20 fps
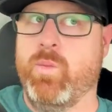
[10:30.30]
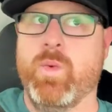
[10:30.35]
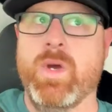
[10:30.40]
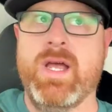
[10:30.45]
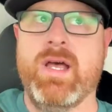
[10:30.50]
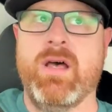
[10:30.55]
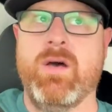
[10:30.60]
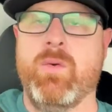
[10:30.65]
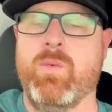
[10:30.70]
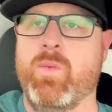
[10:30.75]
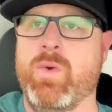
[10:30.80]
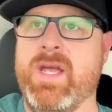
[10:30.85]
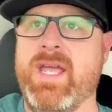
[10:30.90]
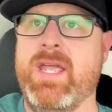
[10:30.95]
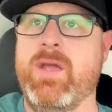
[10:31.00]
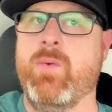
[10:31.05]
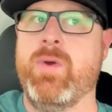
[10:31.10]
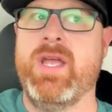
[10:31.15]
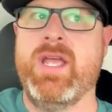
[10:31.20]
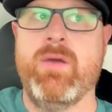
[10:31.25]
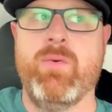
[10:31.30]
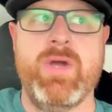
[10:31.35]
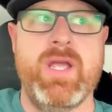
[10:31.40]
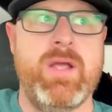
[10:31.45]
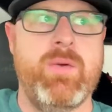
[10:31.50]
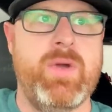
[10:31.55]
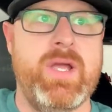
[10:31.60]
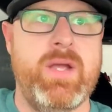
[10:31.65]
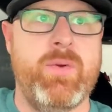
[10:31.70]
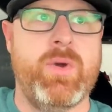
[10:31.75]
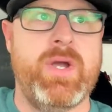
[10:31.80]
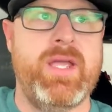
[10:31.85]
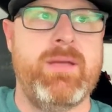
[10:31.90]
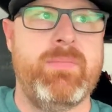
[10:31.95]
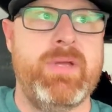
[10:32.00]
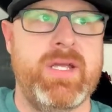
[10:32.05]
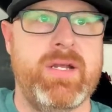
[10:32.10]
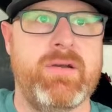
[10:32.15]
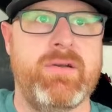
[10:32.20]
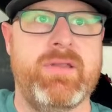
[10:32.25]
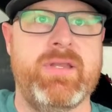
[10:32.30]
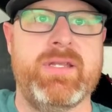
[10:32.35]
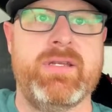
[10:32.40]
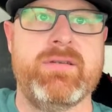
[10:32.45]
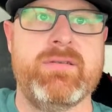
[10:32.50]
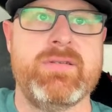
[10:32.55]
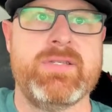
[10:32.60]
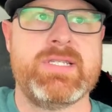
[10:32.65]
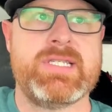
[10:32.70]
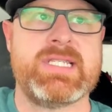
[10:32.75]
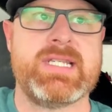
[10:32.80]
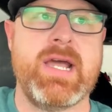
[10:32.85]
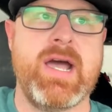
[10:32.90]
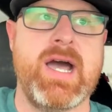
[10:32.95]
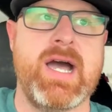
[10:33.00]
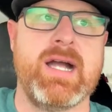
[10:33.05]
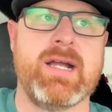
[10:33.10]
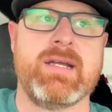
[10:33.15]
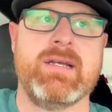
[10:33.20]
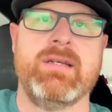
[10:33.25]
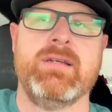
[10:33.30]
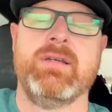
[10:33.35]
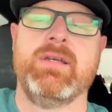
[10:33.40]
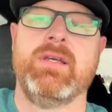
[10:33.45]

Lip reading: well, way, way, way, way, way bigger than stock,